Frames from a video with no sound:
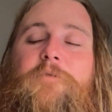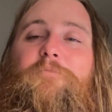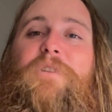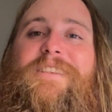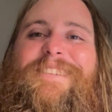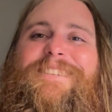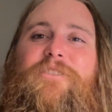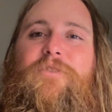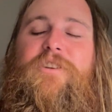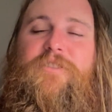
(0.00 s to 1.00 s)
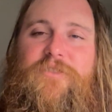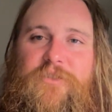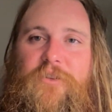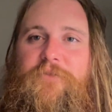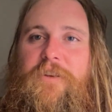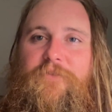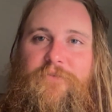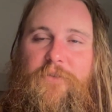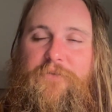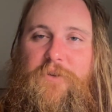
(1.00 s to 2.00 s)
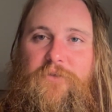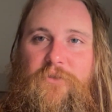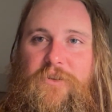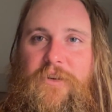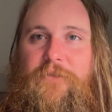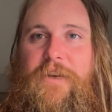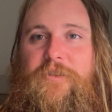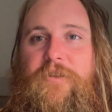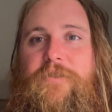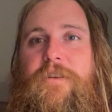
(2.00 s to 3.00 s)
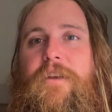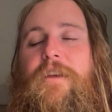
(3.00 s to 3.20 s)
but still conserve it for future generations.